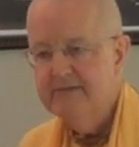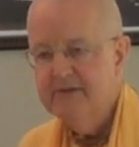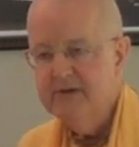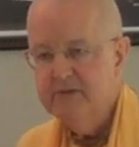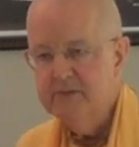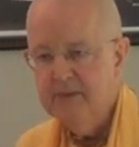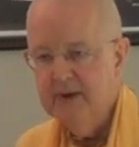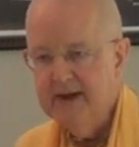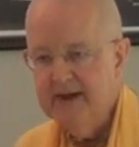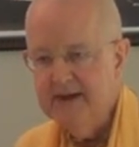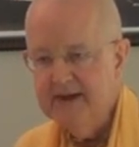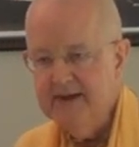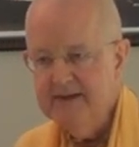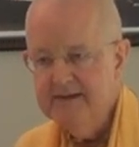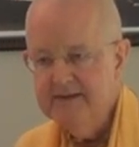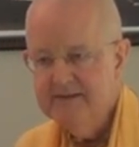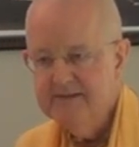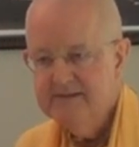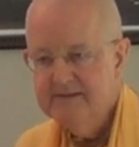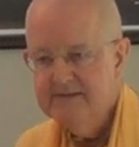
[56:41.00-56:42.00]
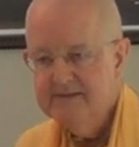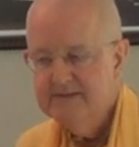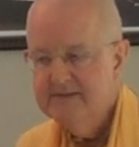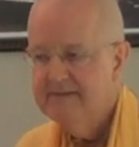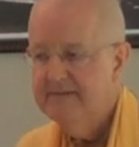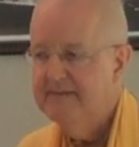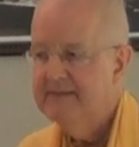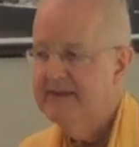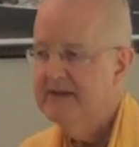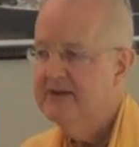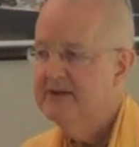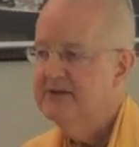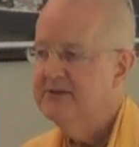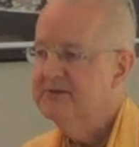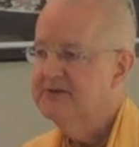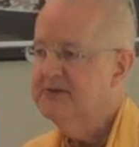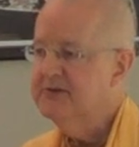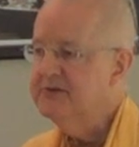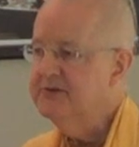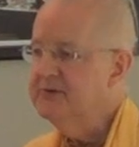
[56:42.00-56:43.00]
of your way
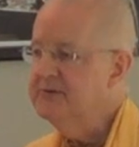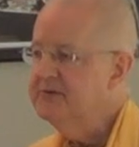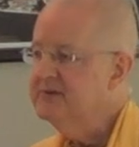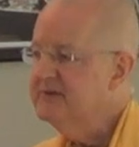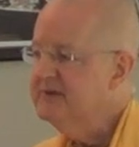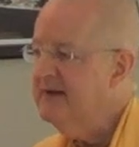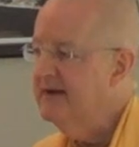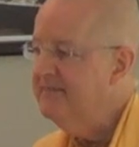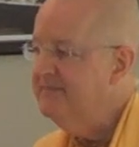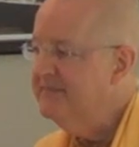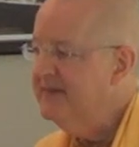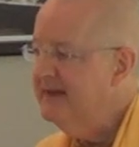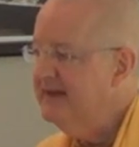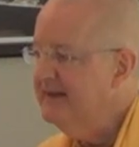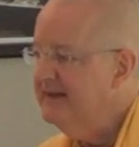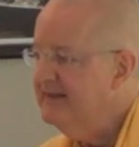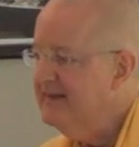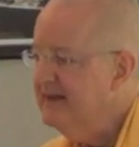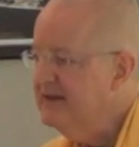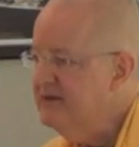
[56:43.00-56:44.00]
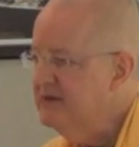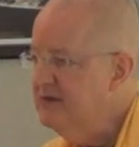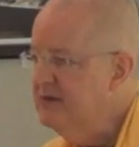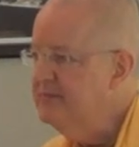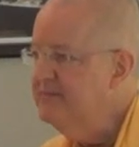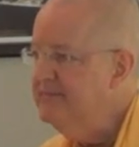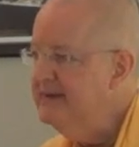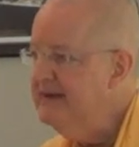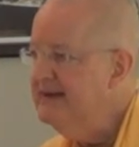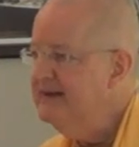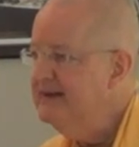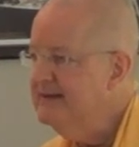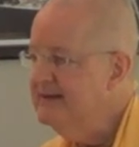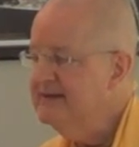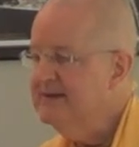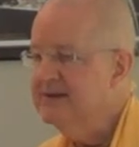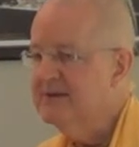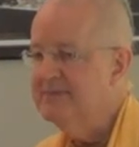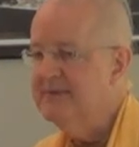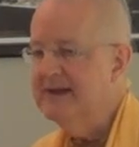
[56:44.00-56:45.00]
to do something that you
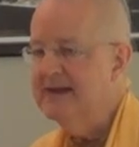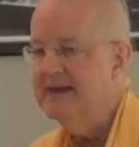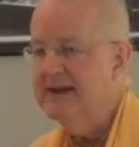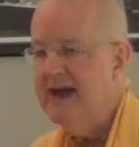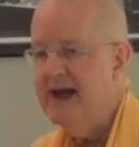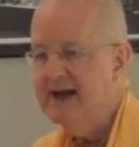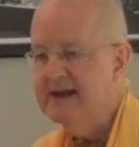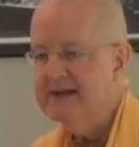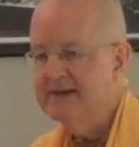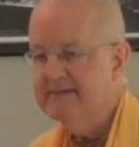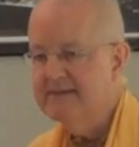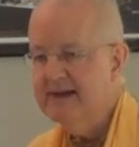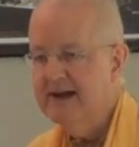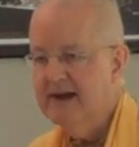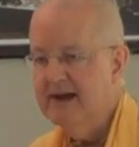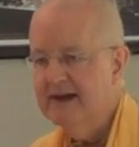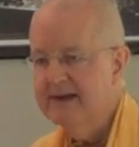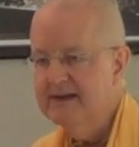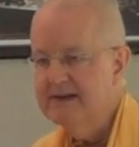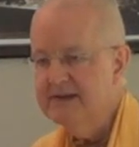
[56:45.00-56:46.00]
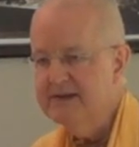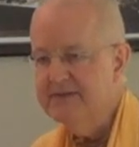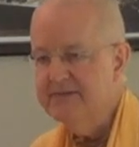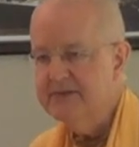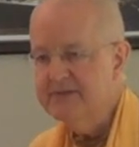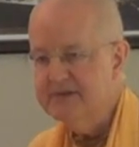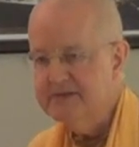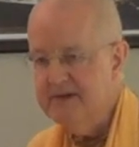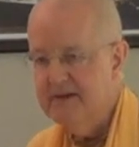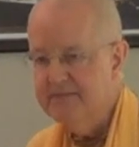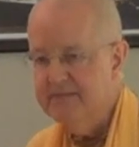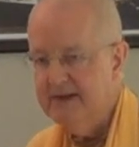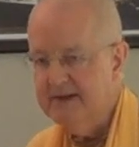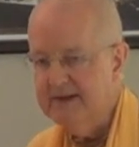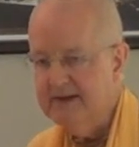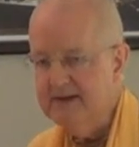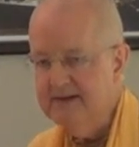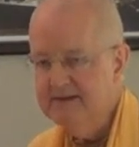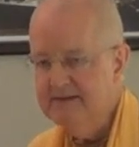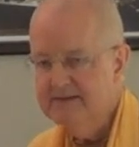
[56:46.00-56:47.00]
mean to be an act of kindness for
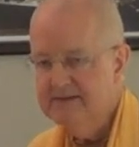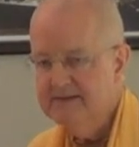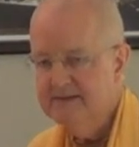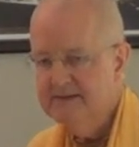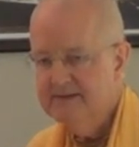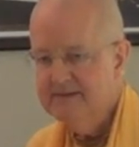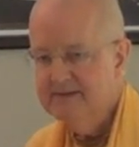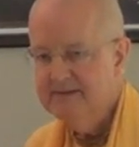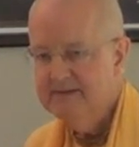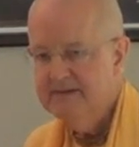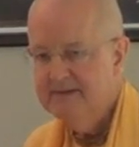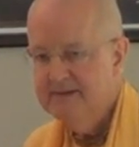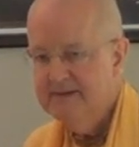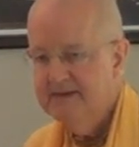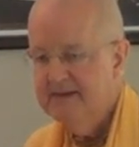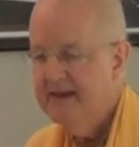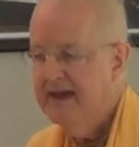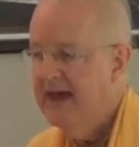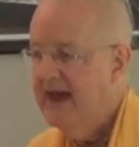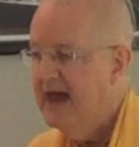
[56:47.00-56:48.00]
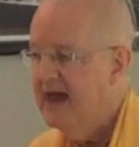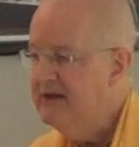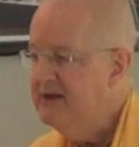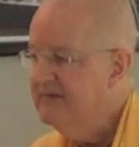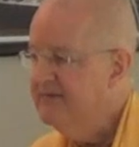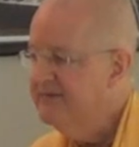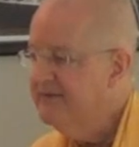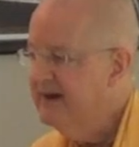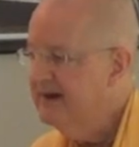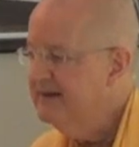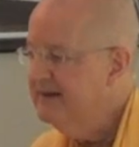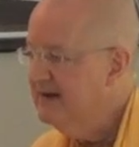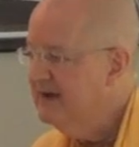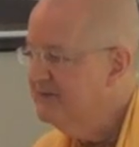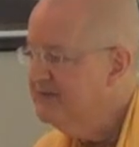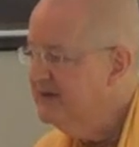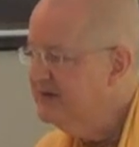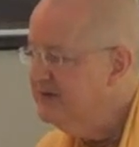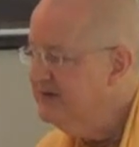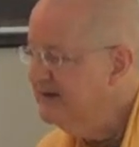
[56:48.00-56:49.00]
somebody, and you find
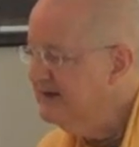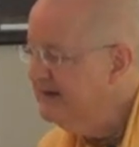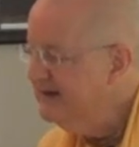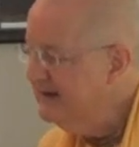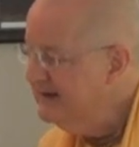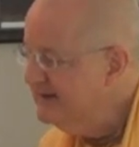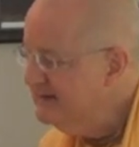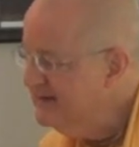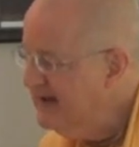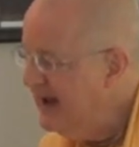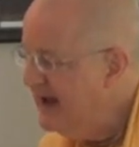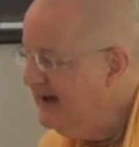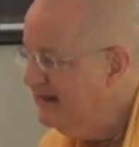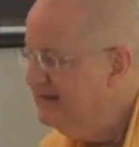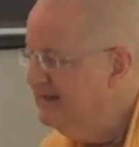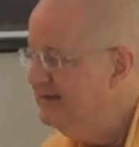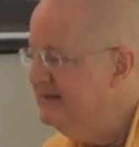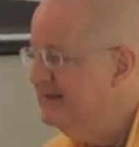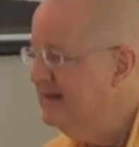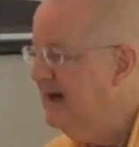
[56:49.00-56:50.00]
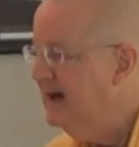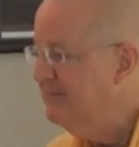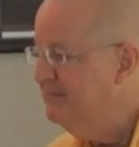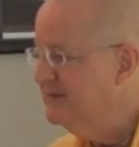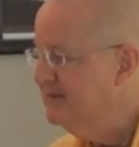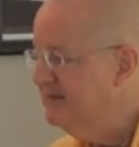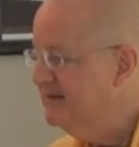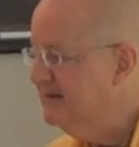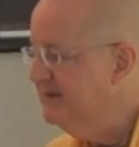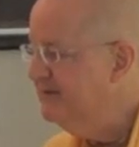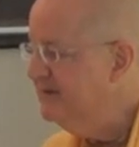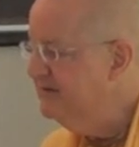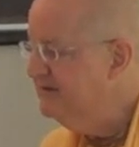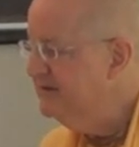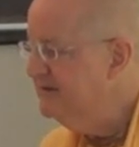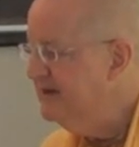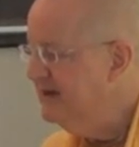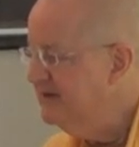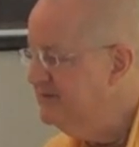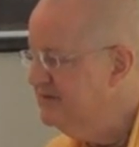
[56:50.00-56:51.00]
out they took it exactly the opposite of your
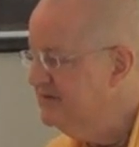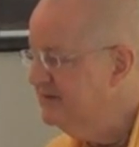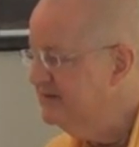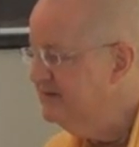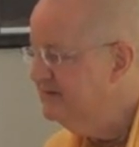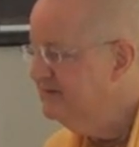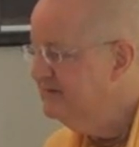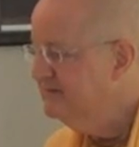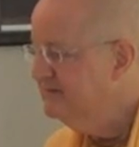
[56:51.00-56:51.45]
intention.